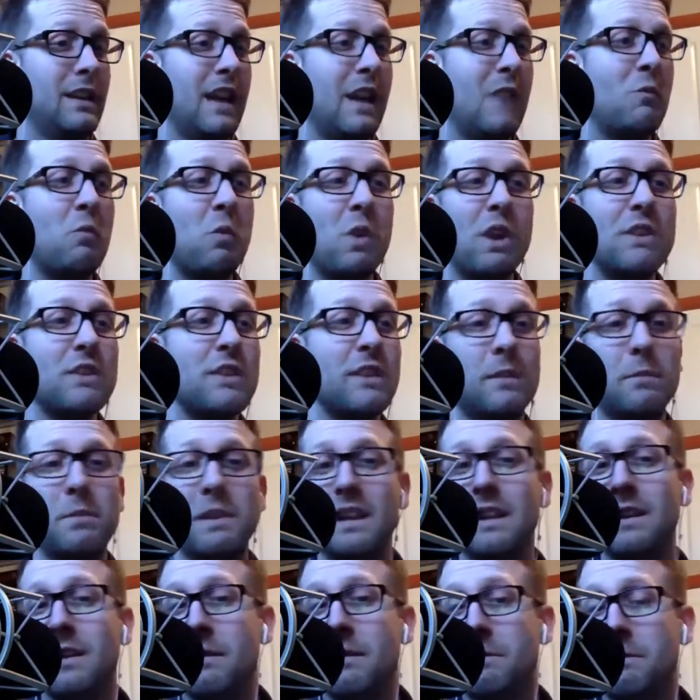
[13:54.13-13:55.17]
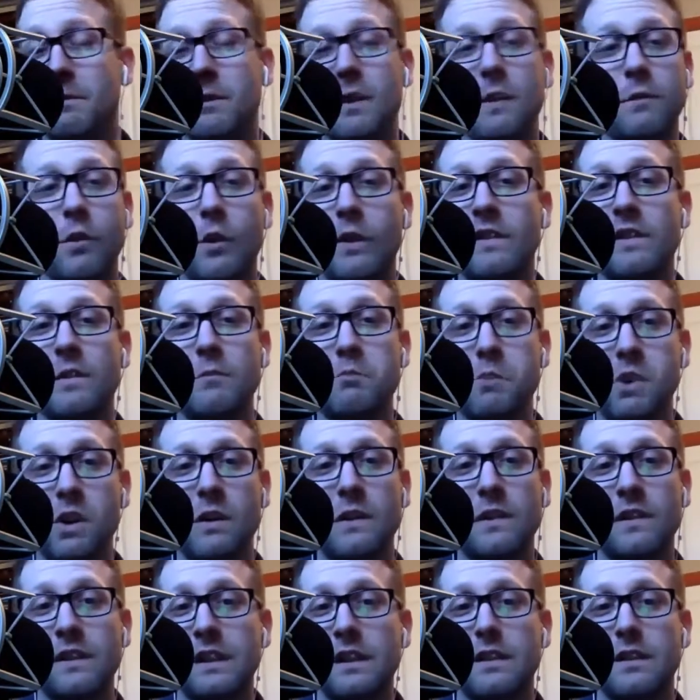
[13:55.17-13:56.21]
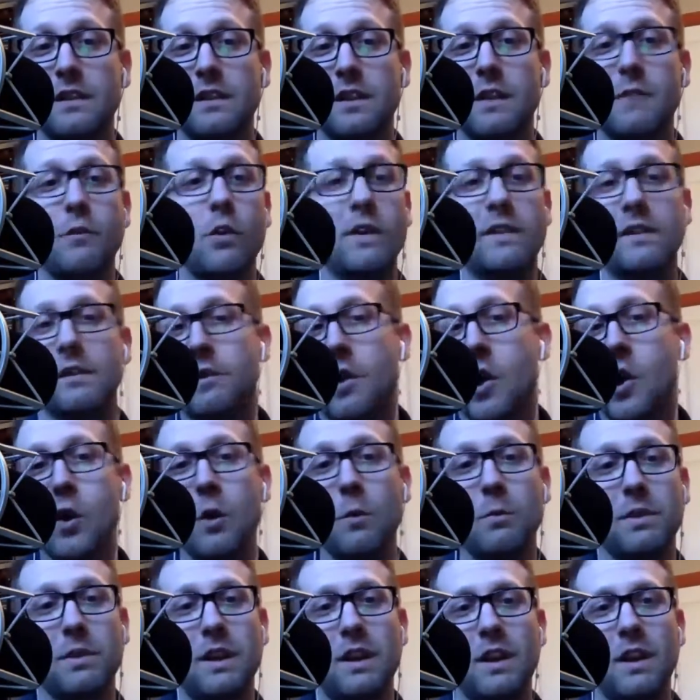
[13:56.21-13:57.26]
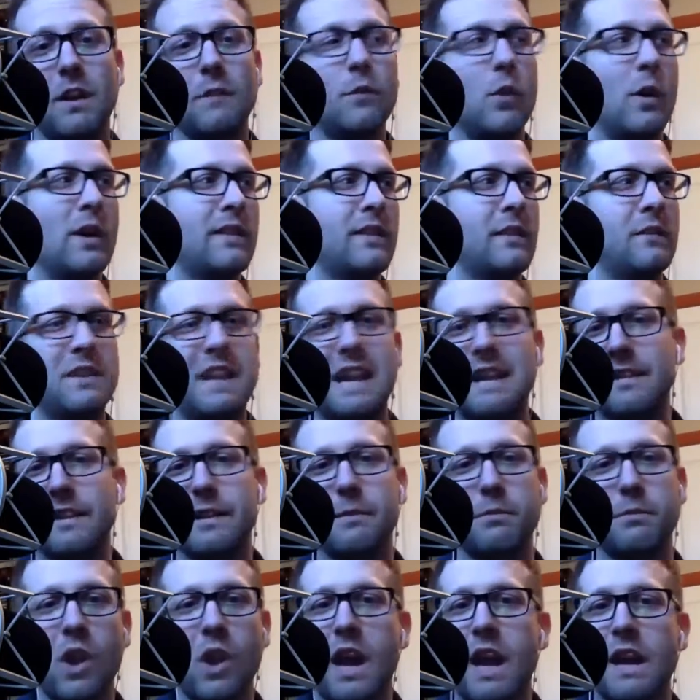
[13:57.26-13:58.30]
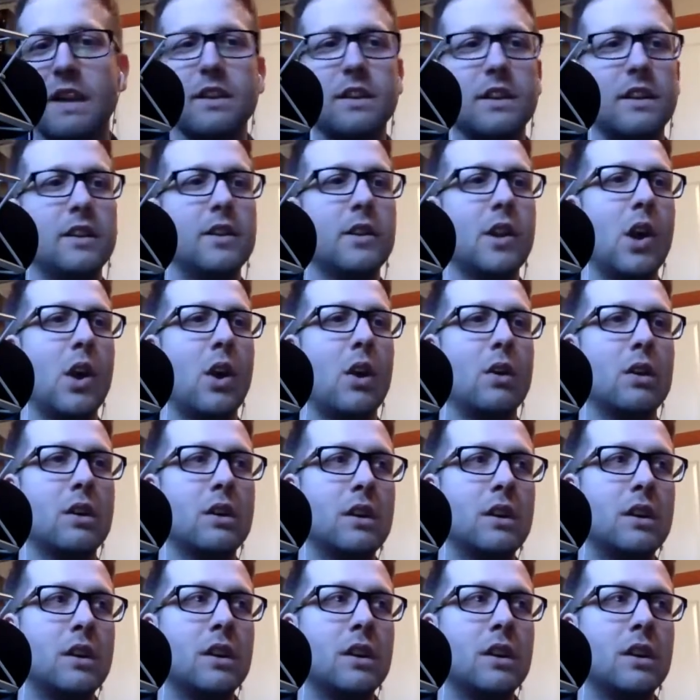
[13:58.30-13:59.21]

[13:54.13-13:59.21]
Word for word: And we're just being a, a voice of mercy, a voice of hope, a voice of daily bread, you know?